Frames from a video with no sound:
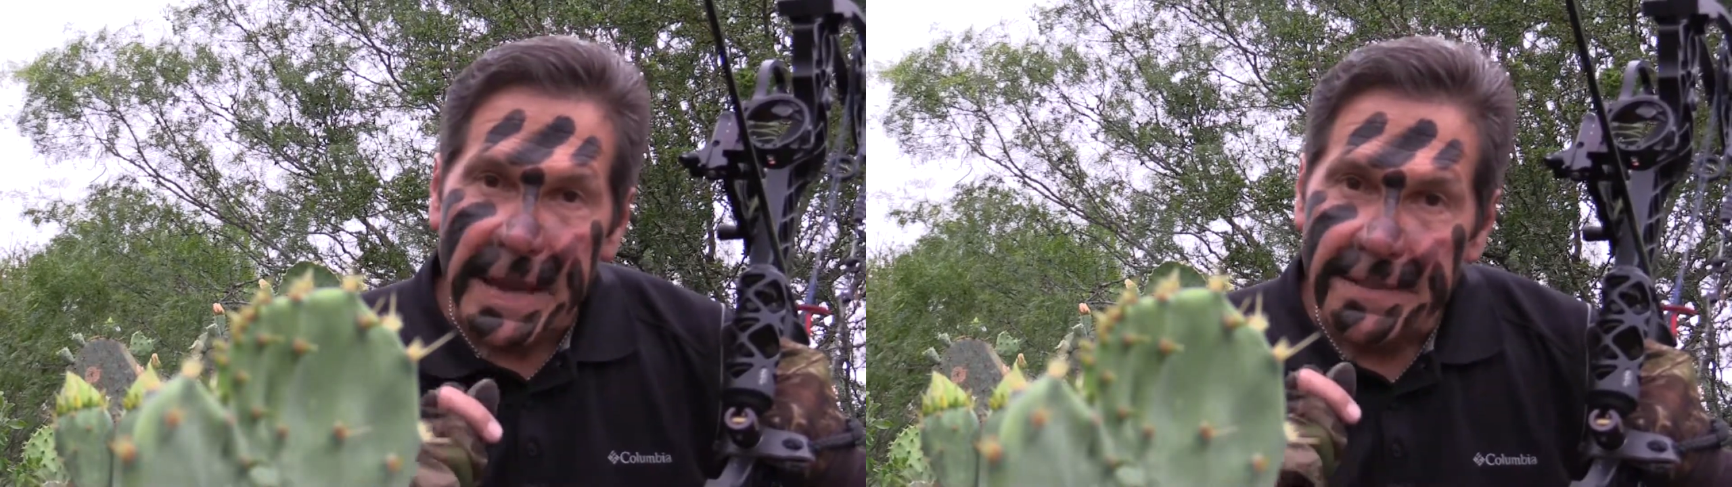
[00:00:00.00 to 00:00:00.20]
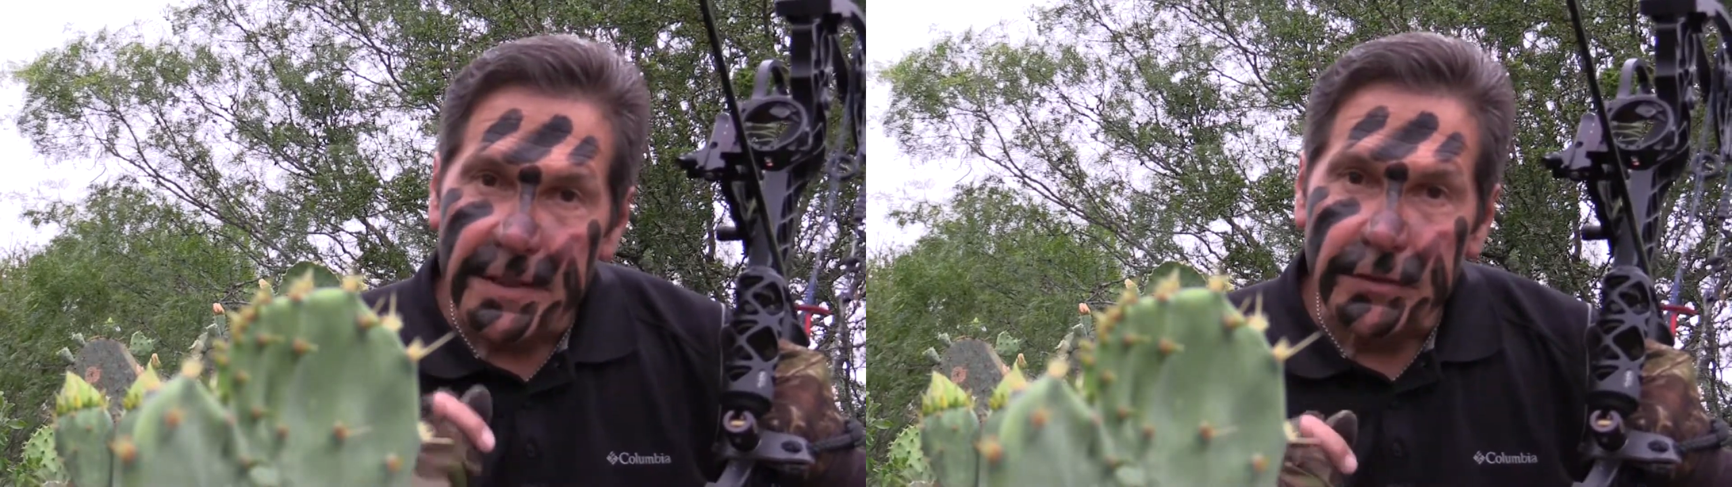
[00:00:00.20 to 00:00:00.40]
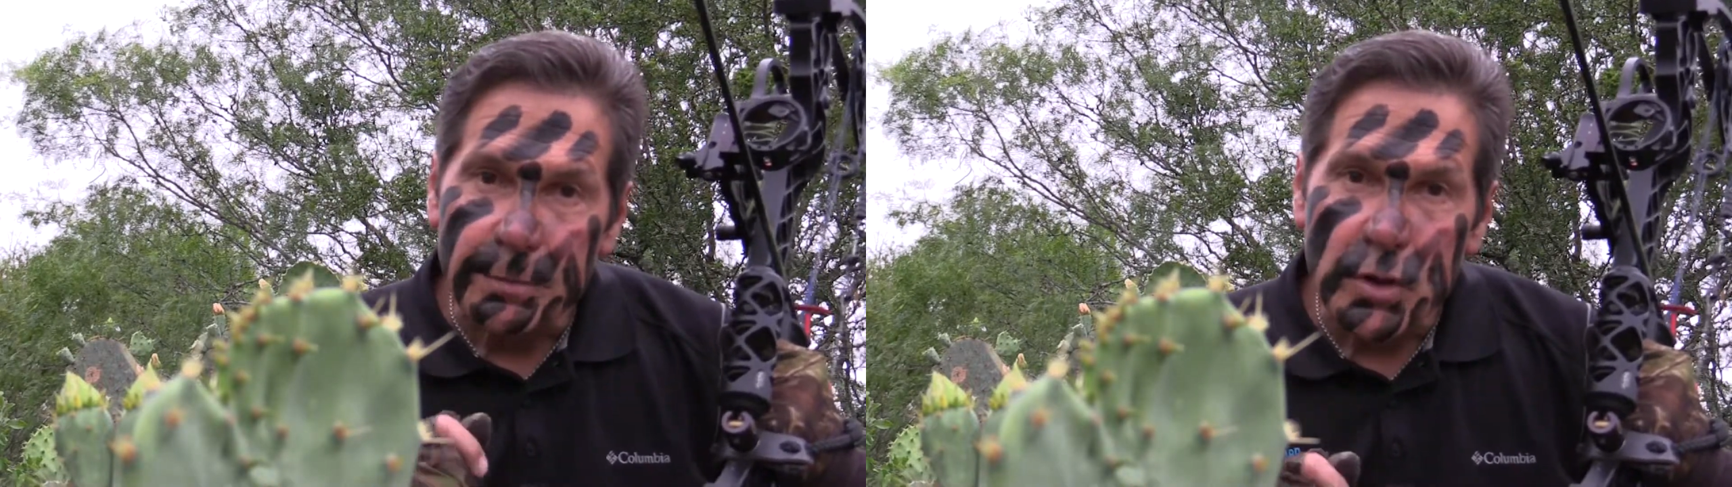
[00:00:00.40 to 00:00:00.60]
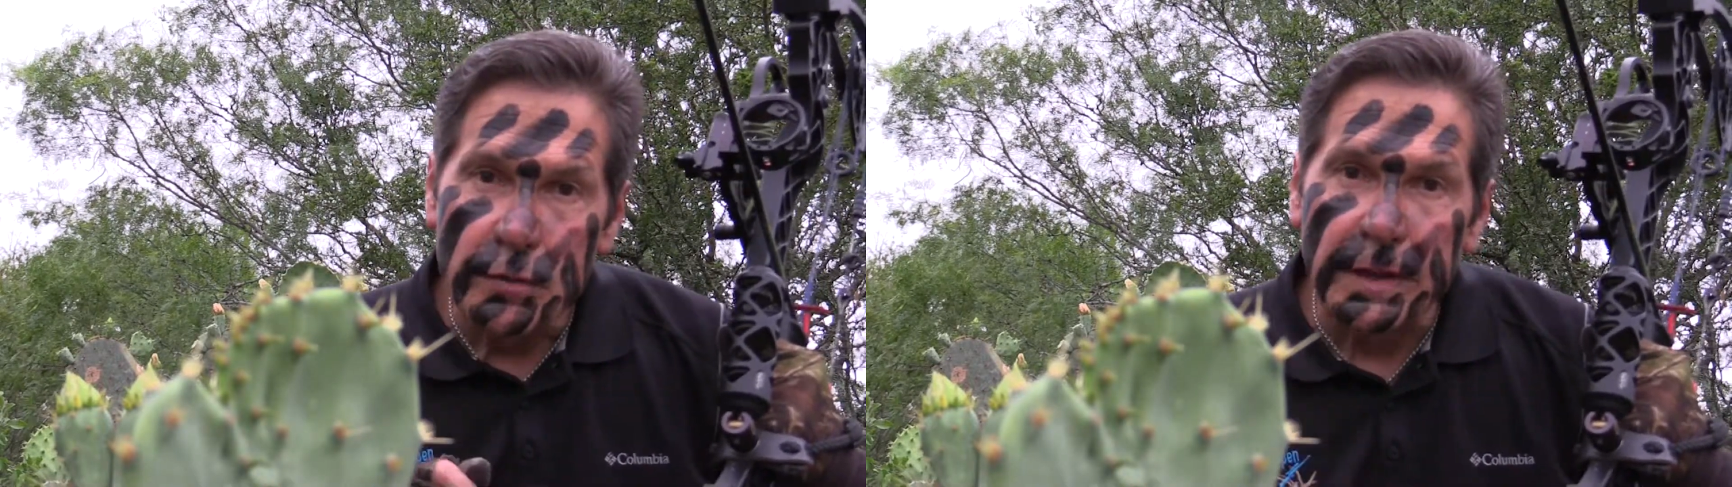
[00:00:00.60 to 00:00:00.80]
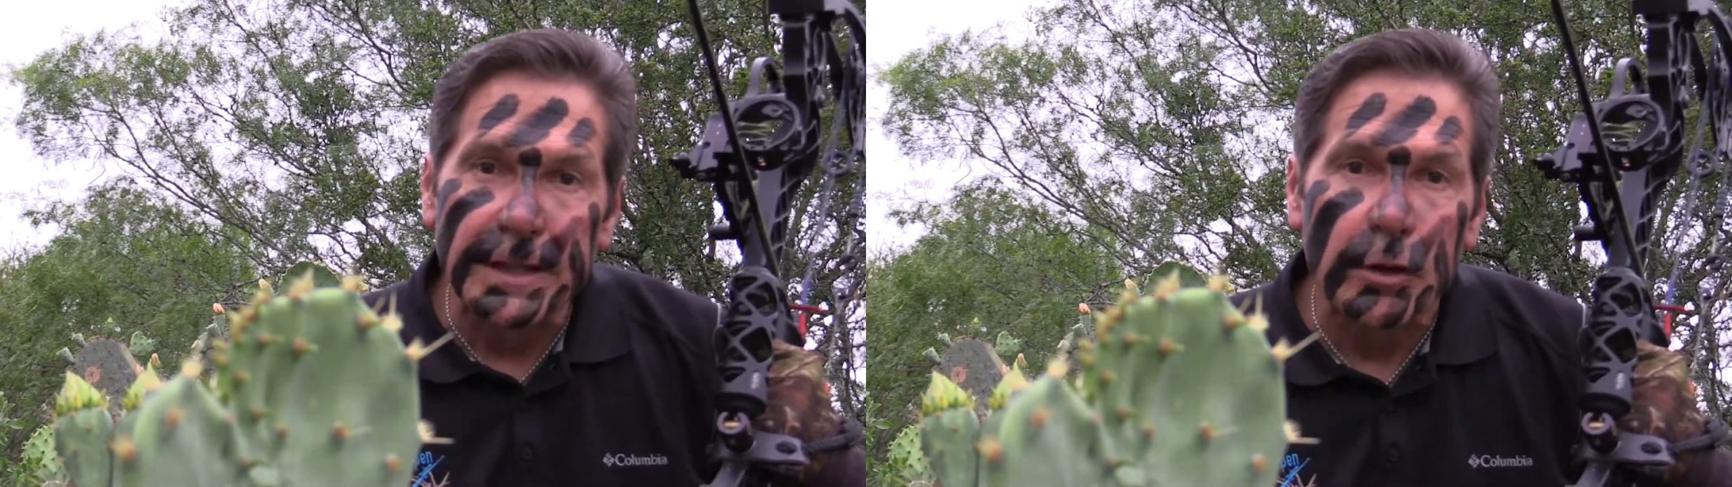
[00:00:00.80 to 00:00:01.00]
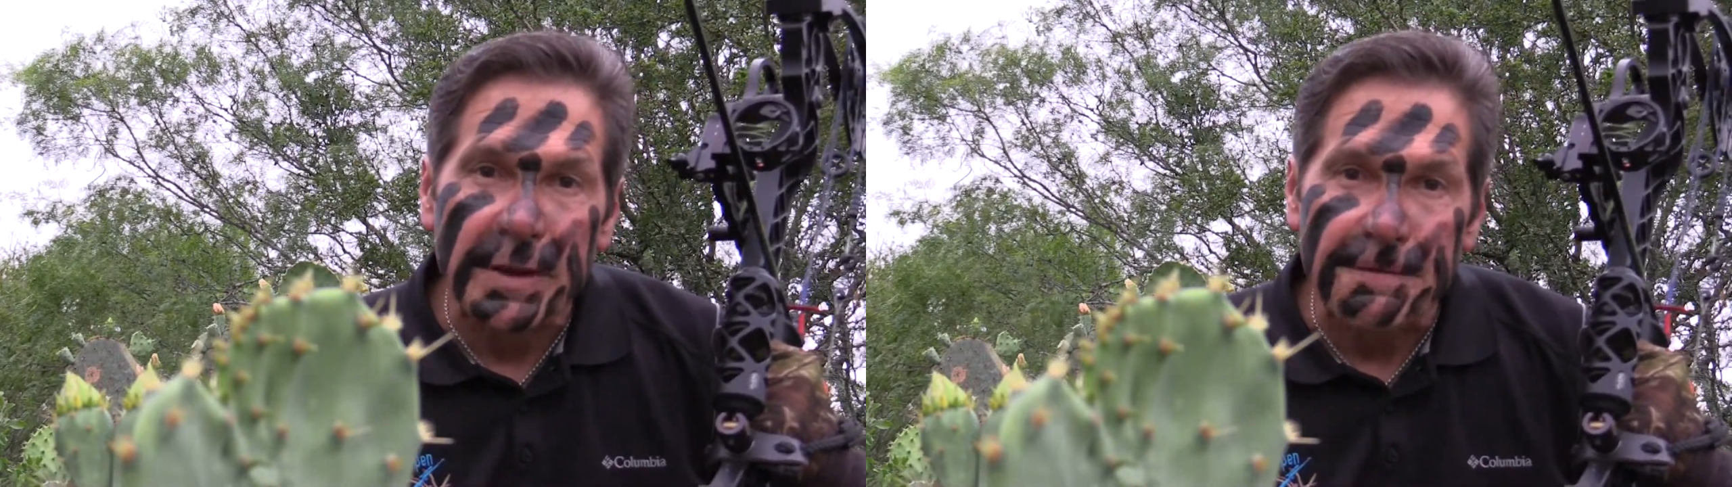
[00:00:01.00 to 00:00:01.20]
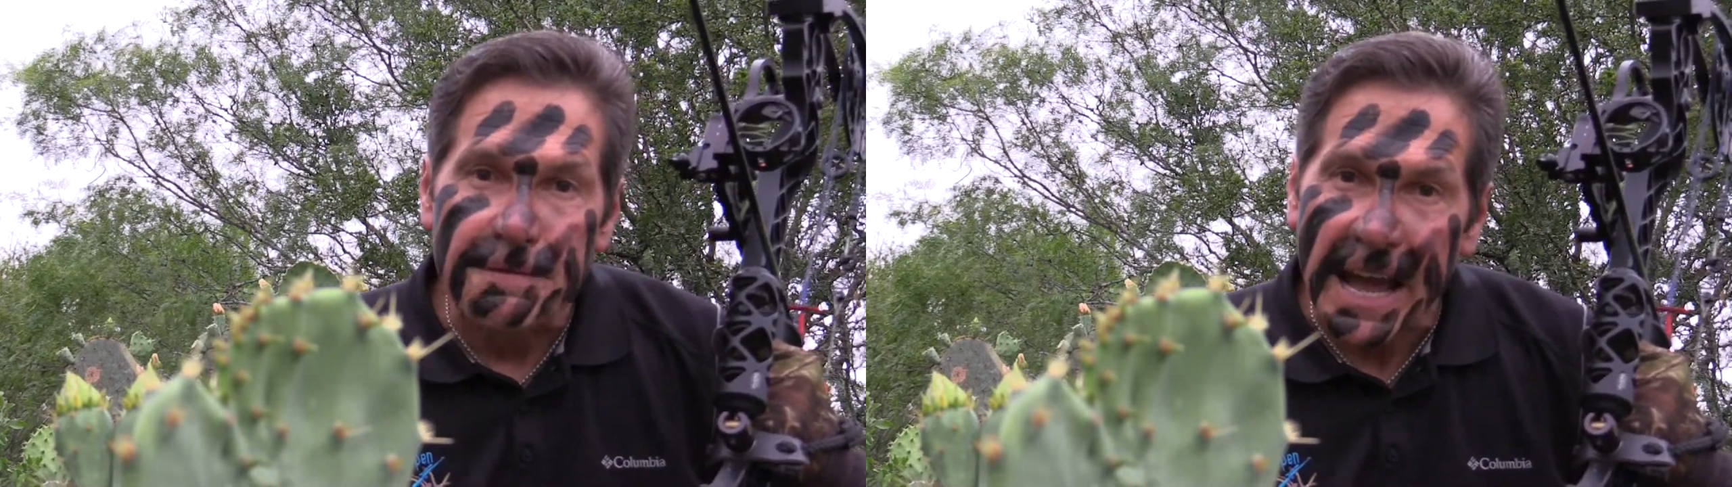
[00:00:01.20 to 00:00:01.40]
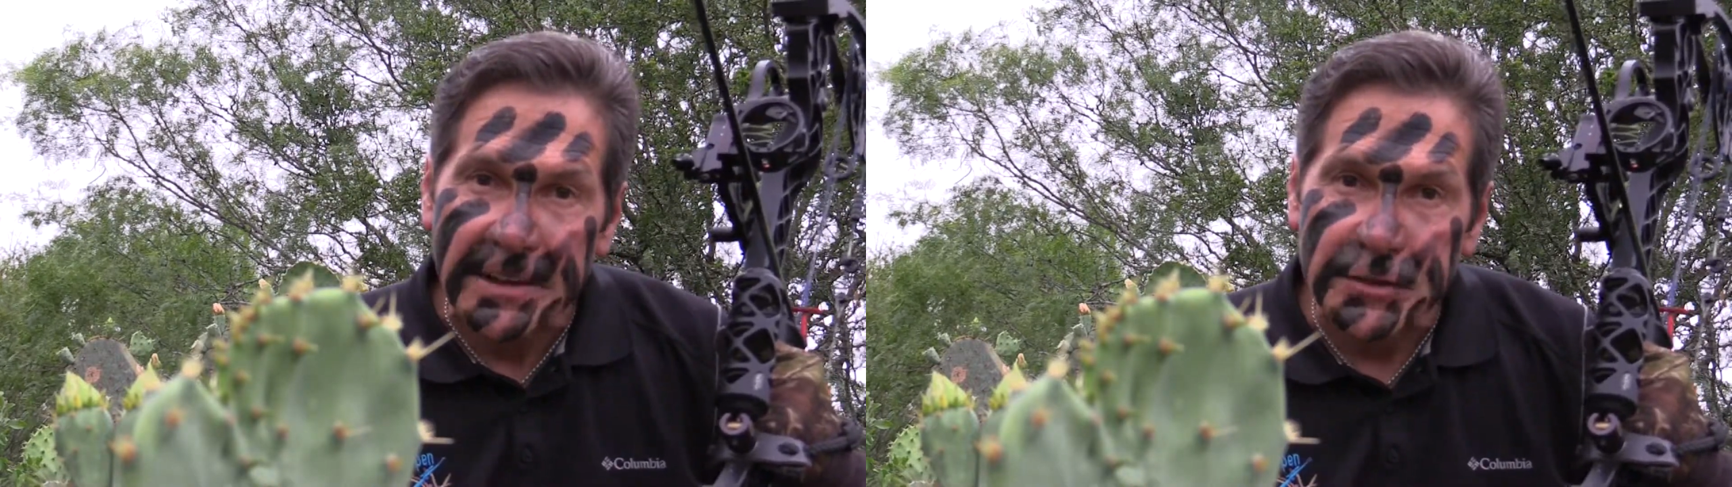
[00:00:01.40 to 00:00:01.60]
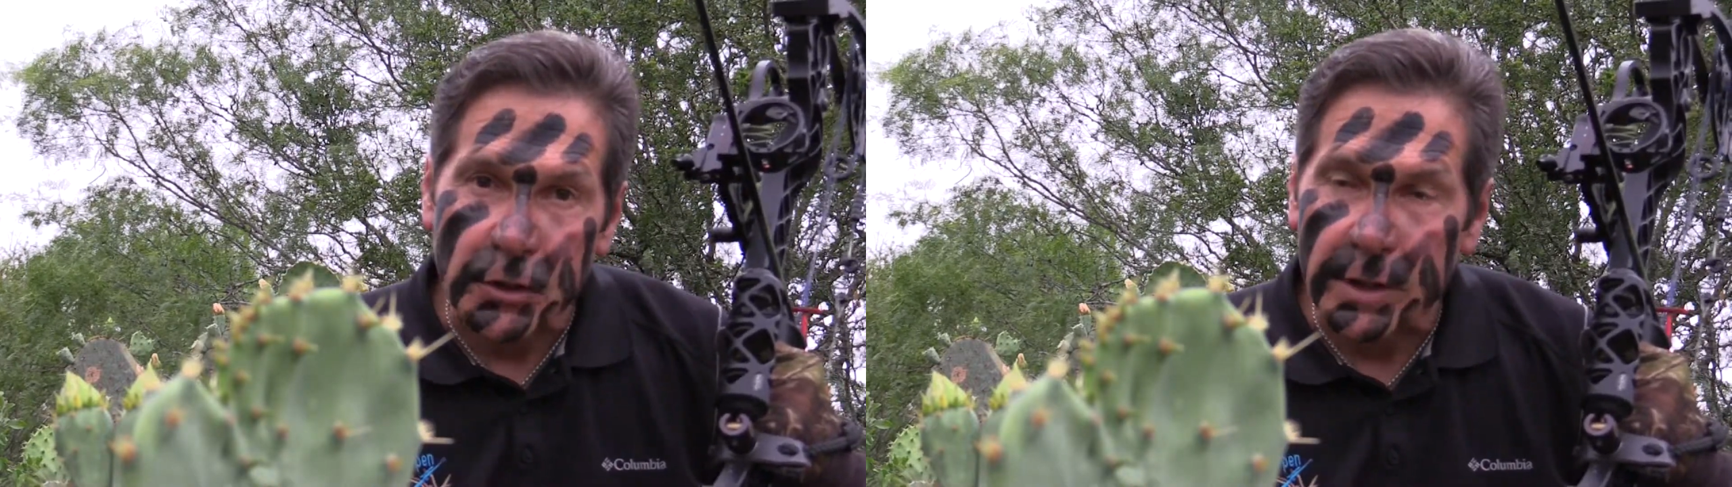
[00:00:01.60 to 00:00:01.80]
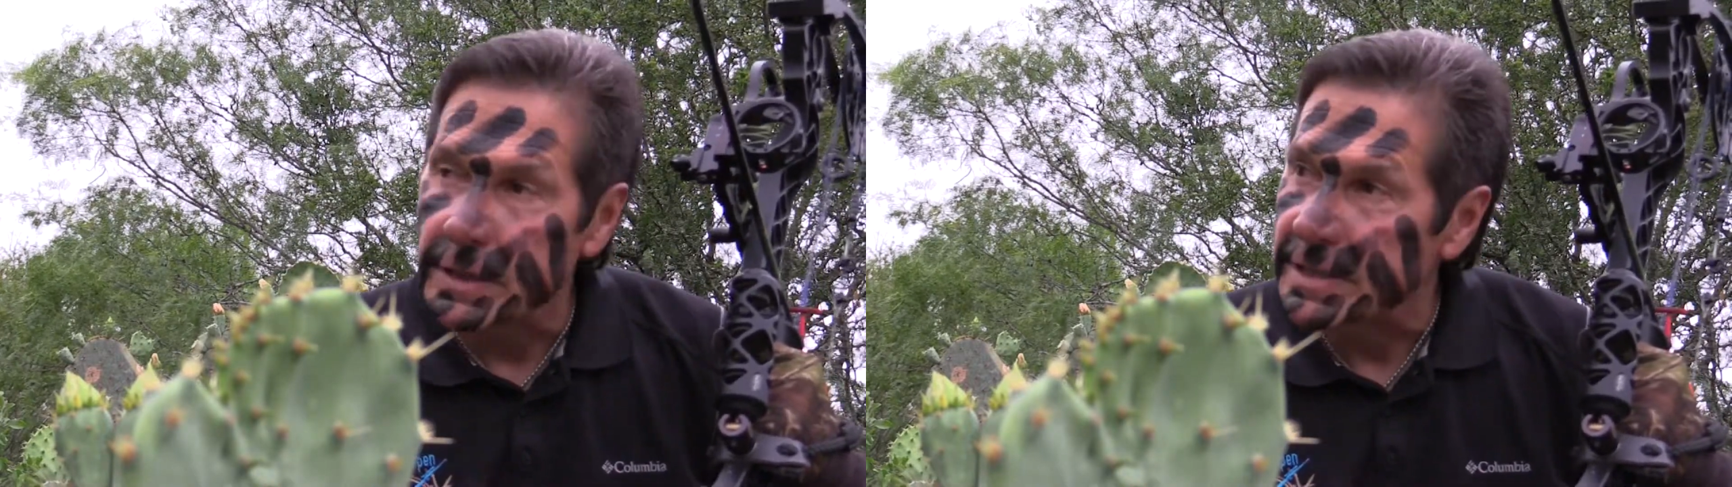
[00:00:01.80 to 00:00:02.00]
made this move a little bit faster